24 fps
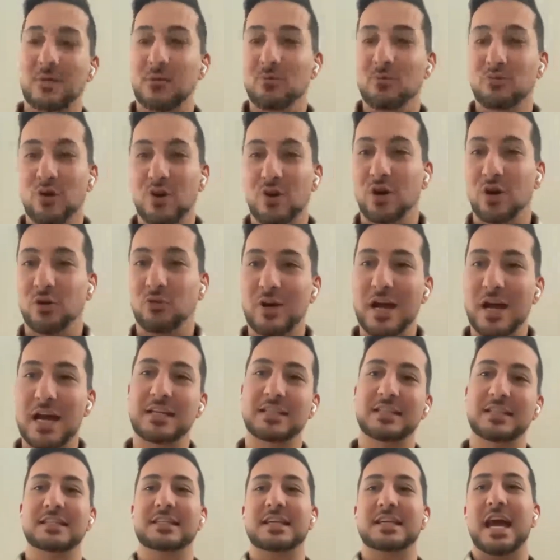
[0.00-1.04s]
I mean, we put on
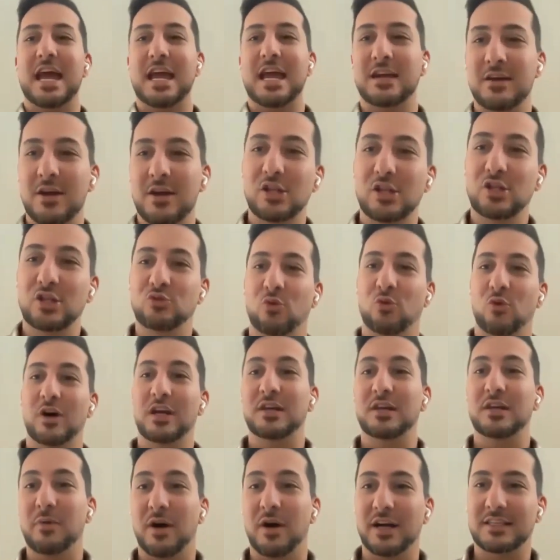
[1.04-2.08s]
Craigslist, hey,
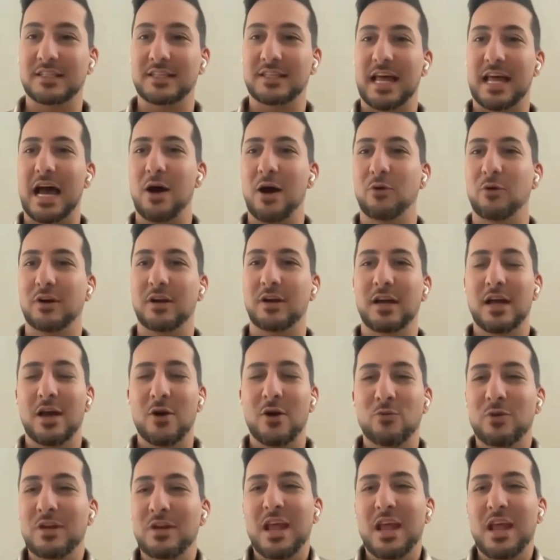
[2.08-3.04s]
$20 an hour.